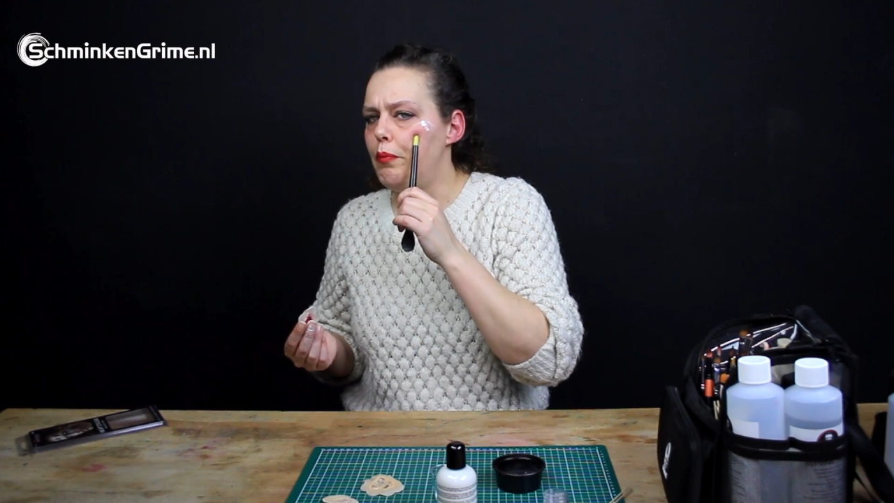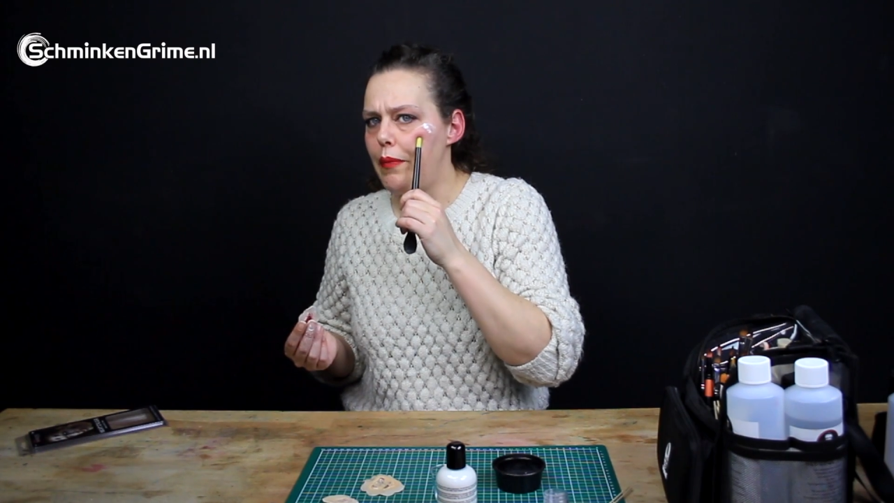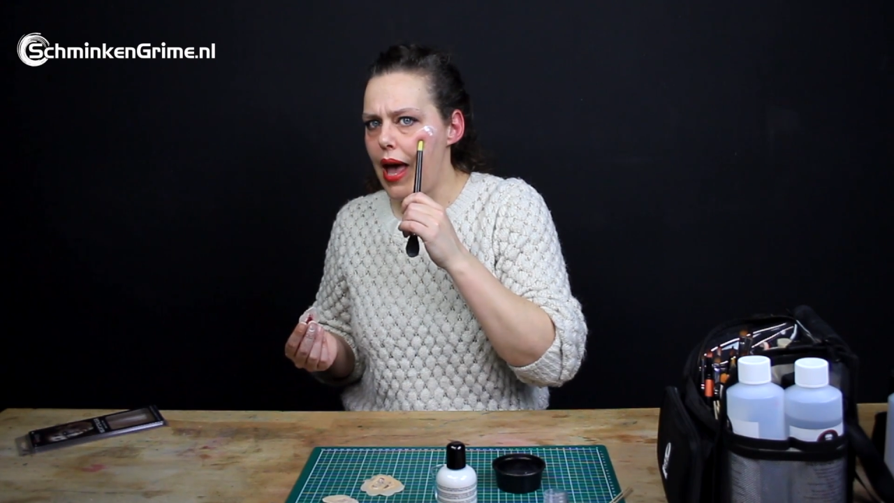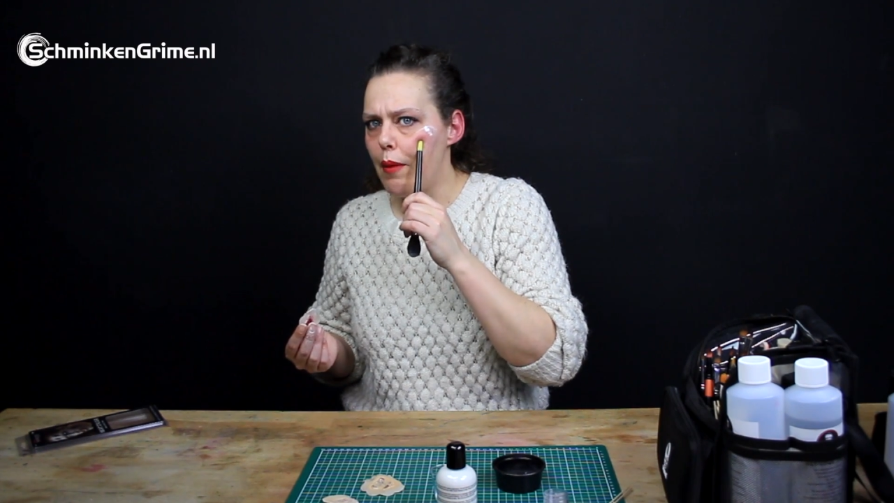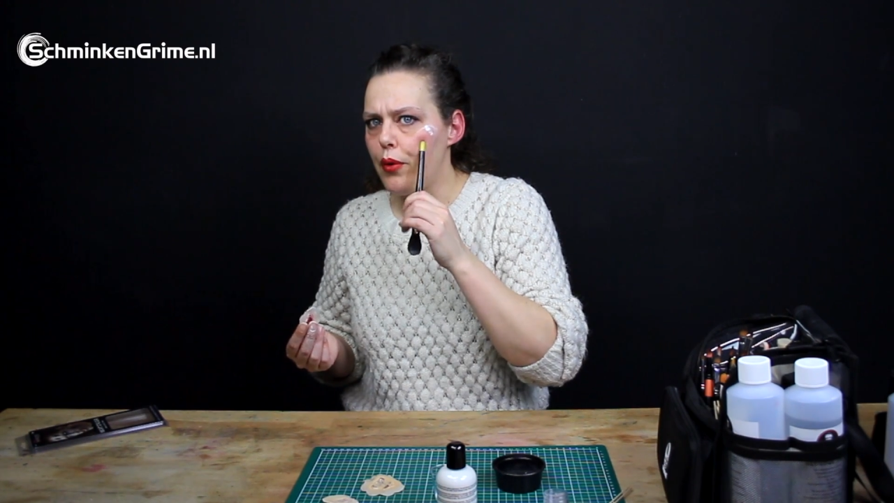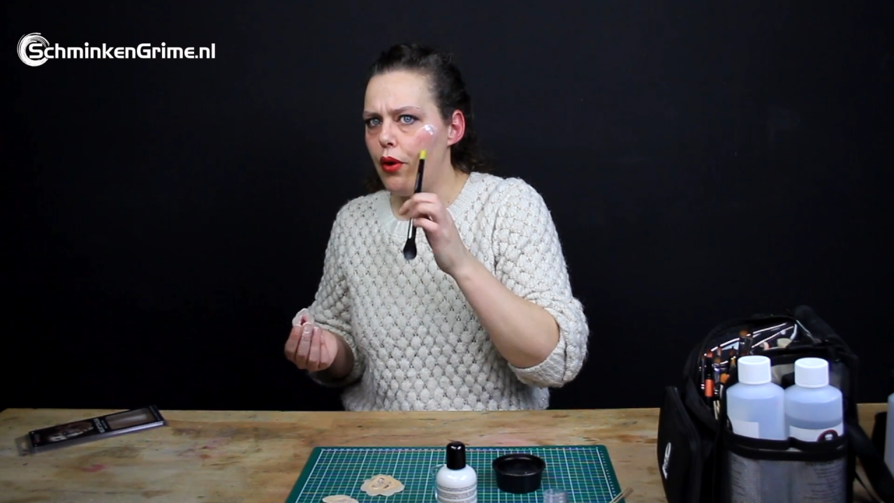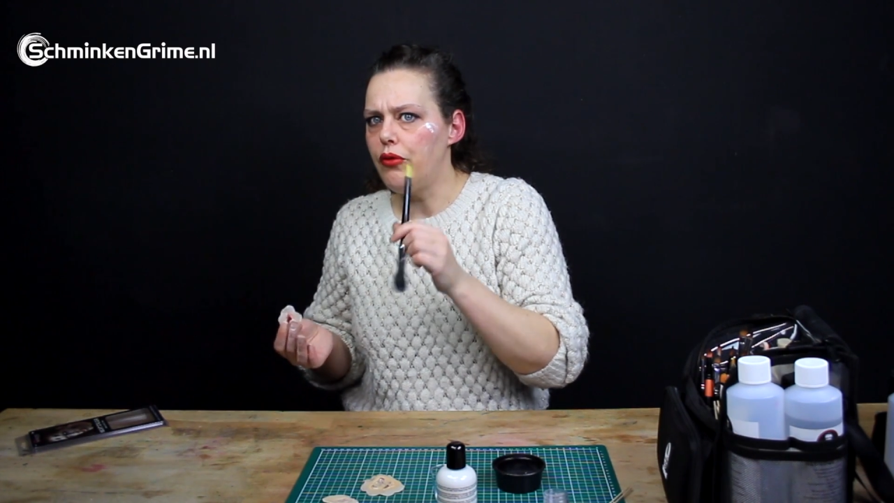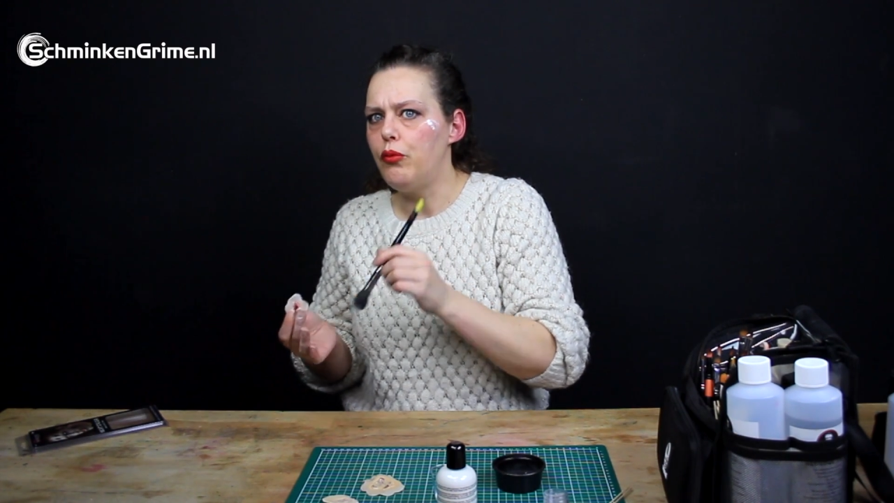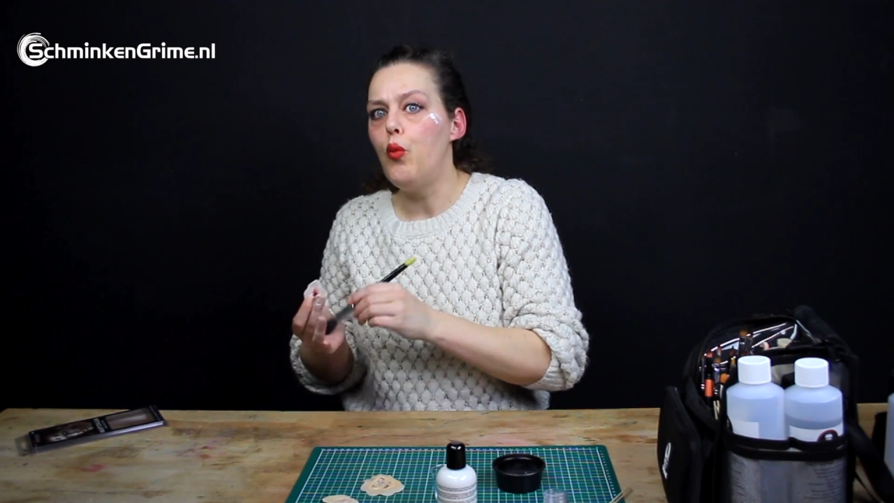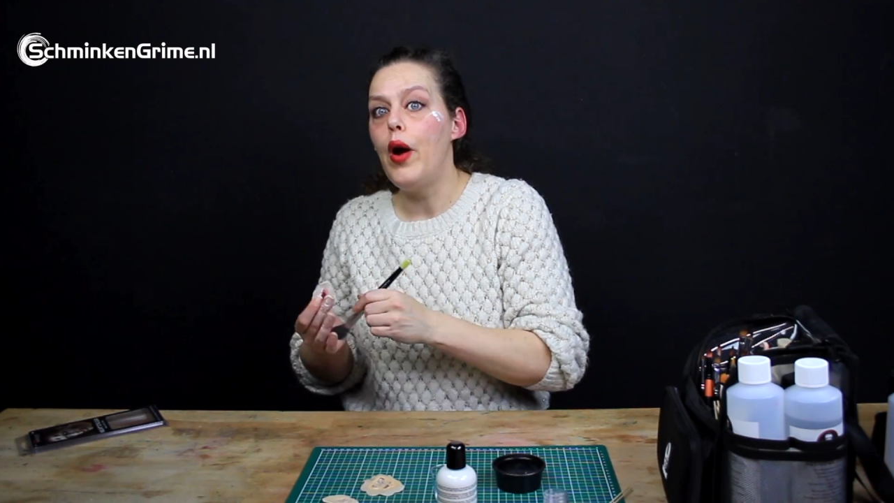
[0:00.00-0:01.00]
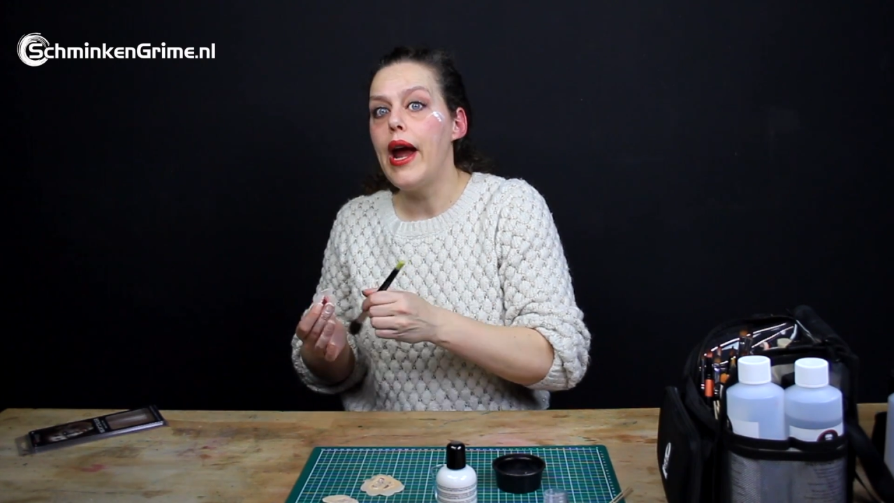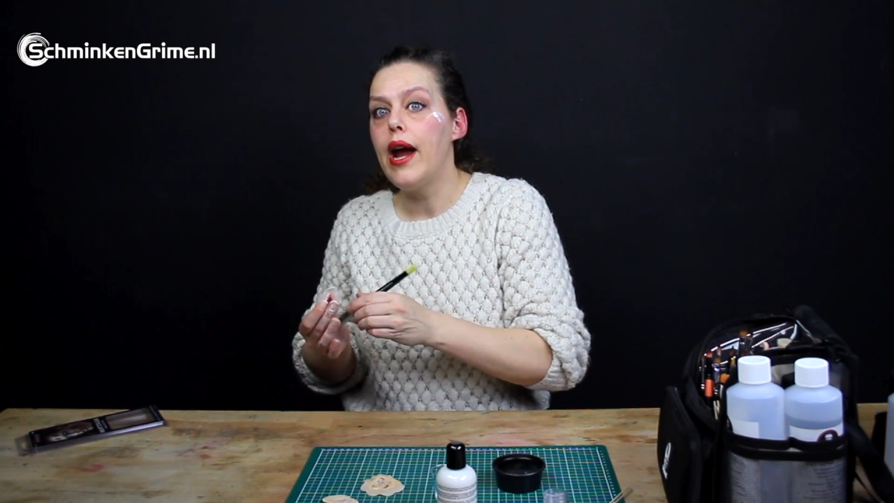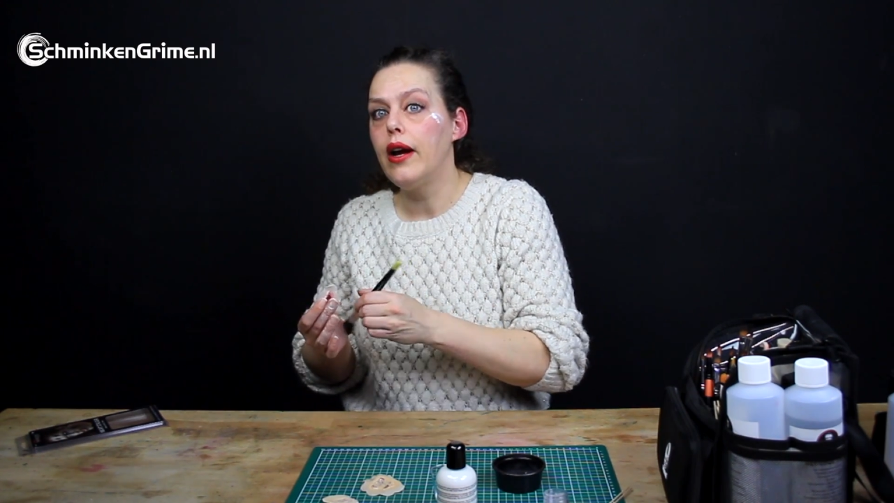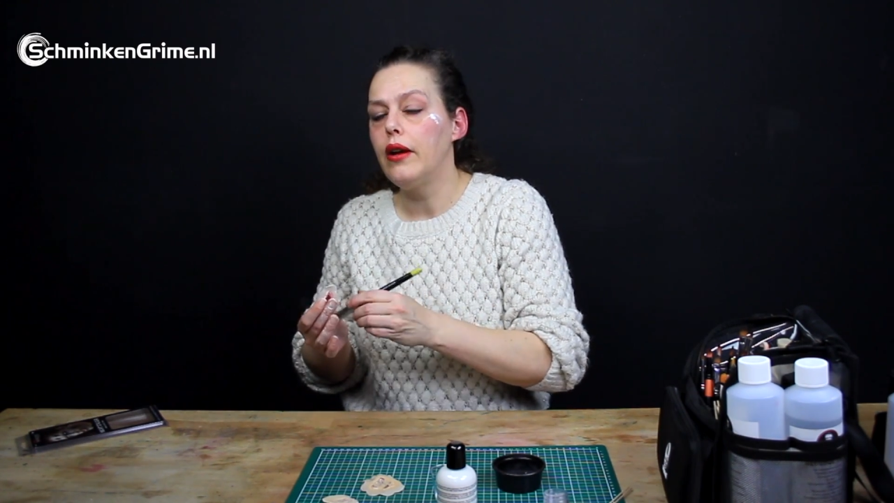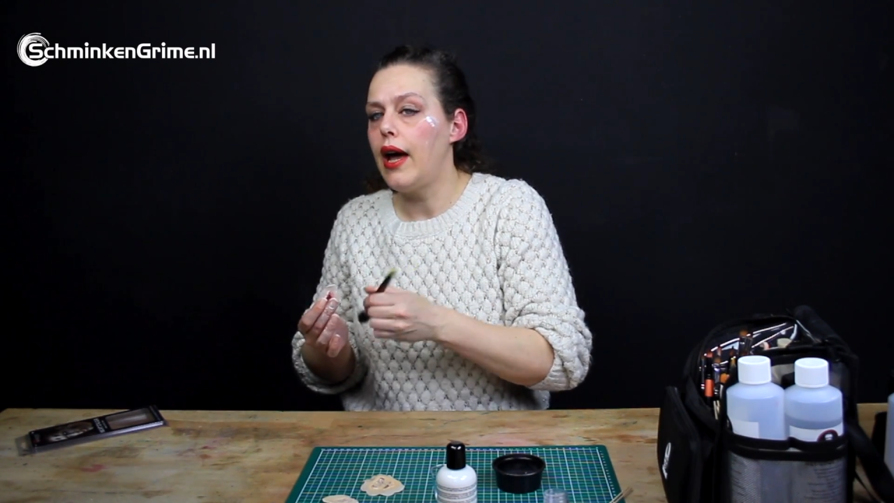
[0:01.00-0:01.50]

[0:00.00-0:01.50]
map of where